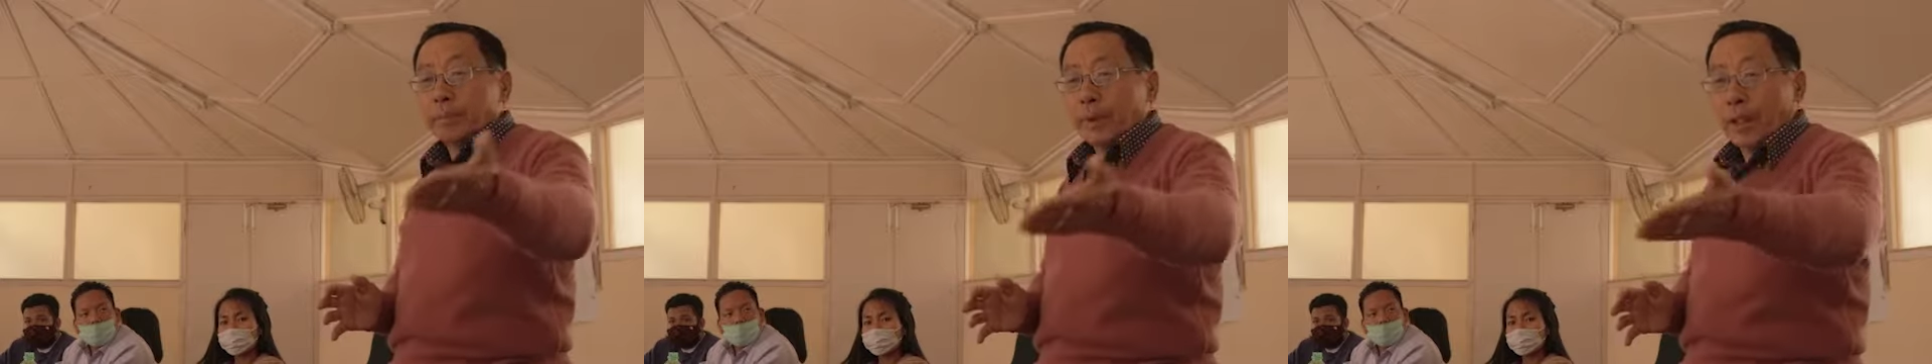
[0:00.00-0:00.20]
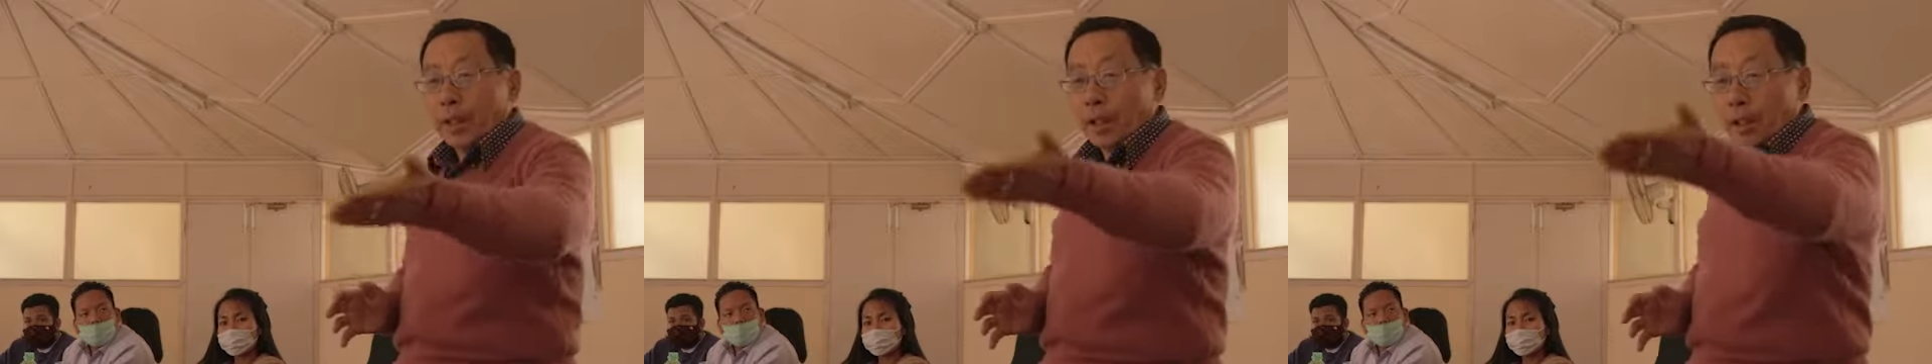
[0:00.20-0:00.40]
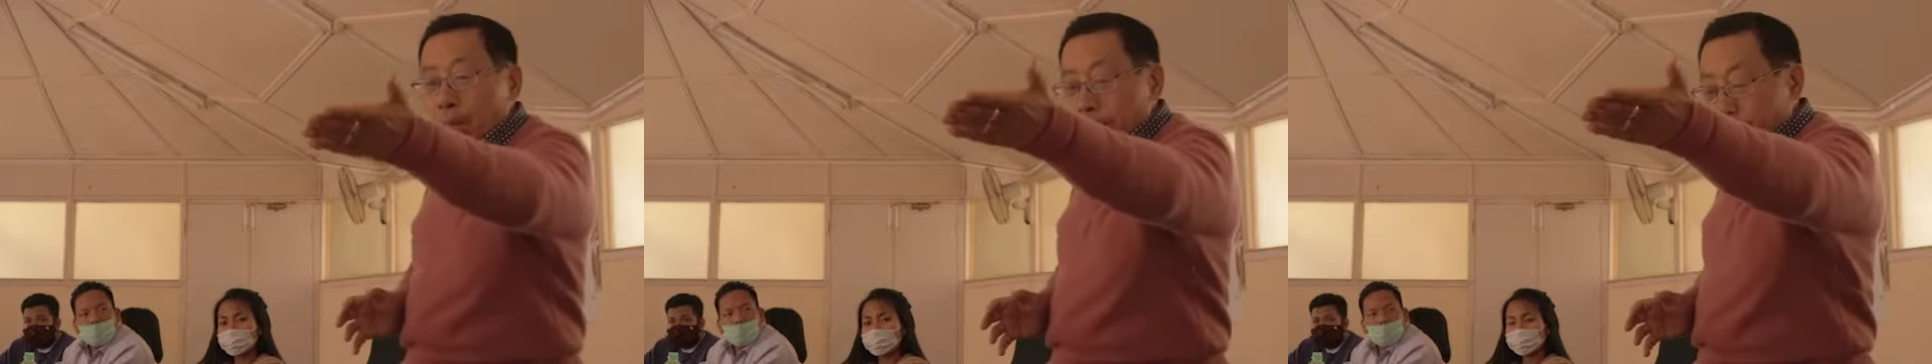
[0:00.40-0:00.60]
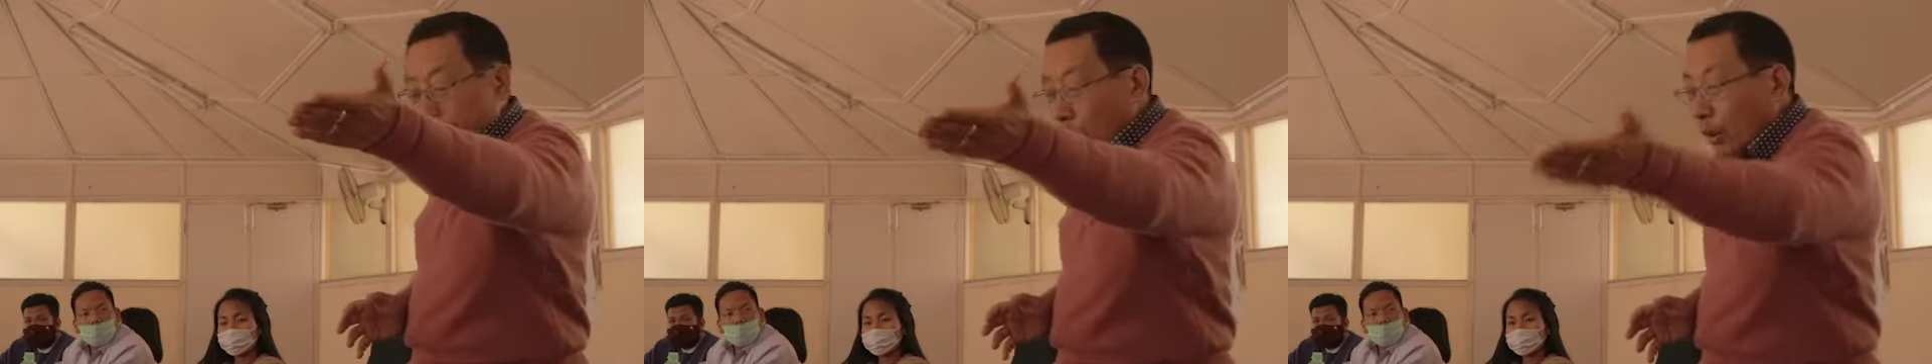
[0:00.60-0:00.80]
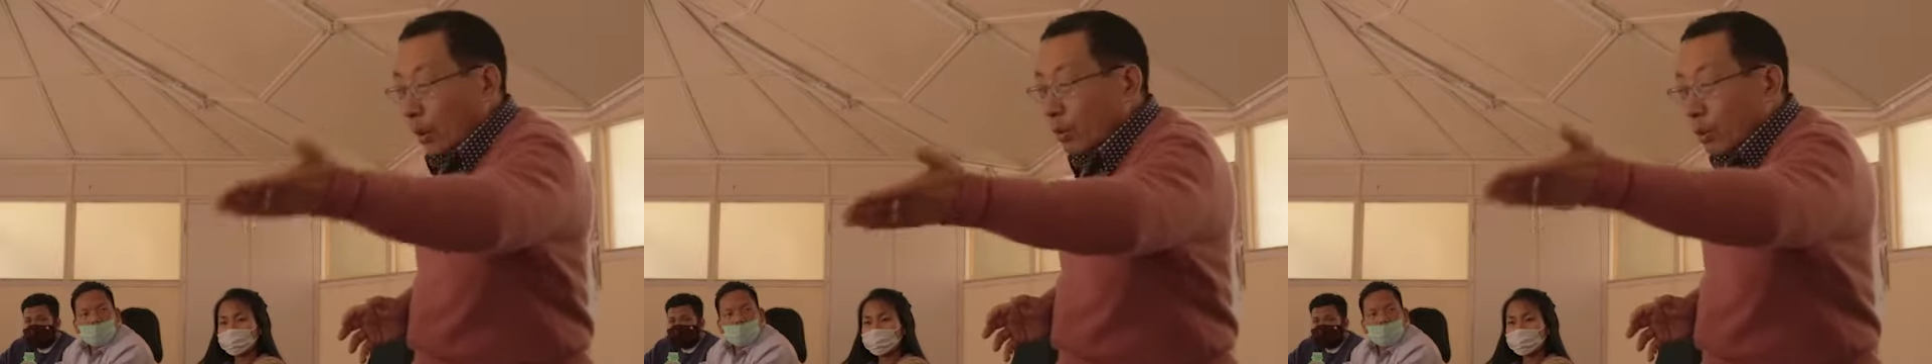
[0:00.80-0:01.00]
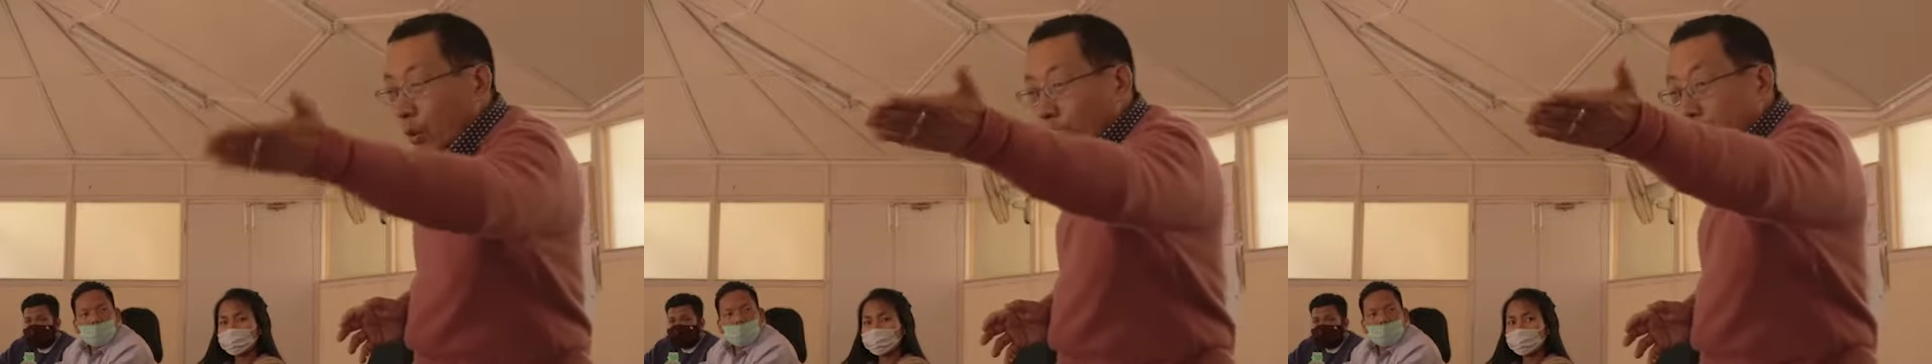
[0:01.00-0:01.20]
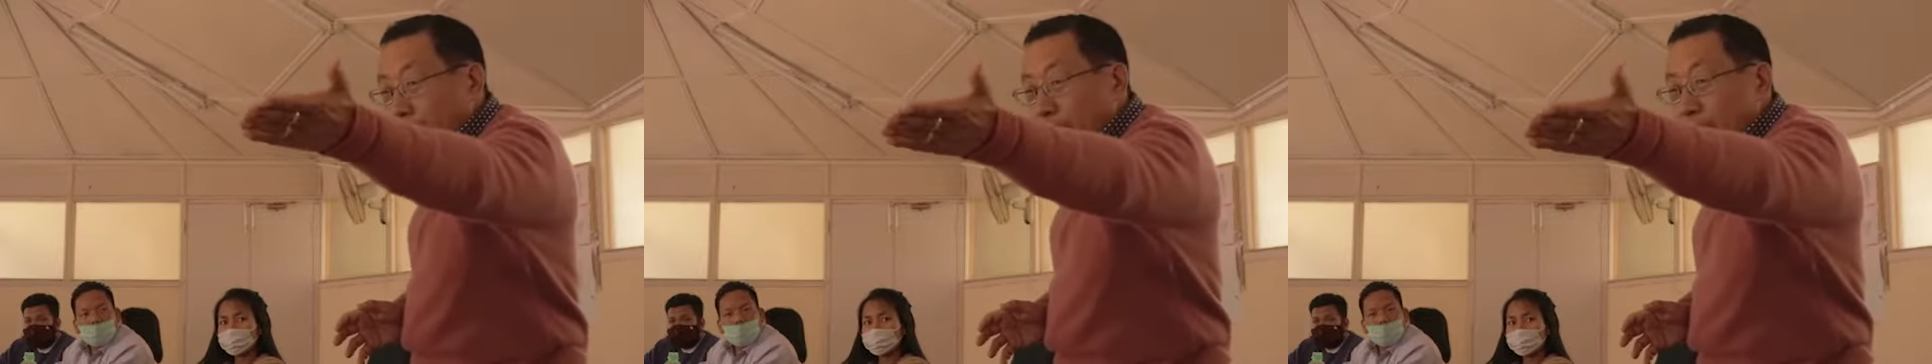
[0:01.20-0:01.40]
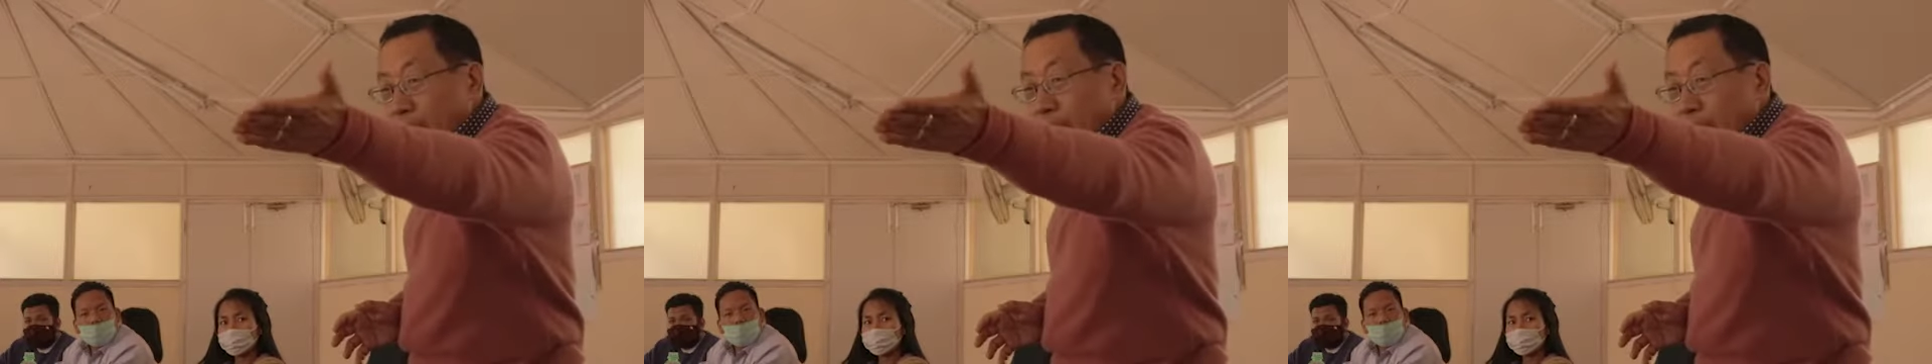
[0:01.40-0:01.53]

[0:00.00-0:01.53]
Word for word: uh, your colleague,